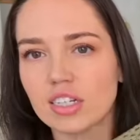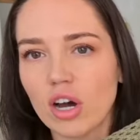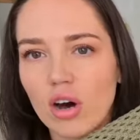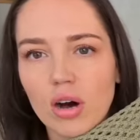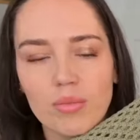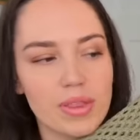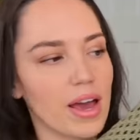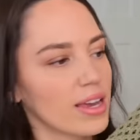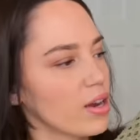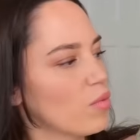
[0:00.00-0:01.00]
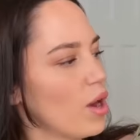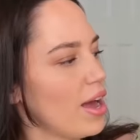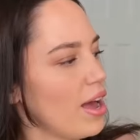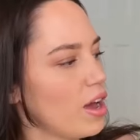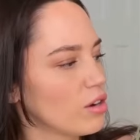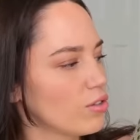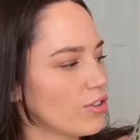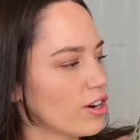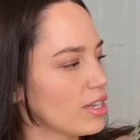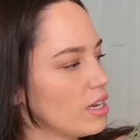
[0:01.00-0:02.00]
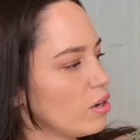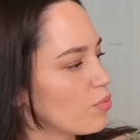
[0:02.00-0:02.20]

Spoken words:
top that I can wear over a little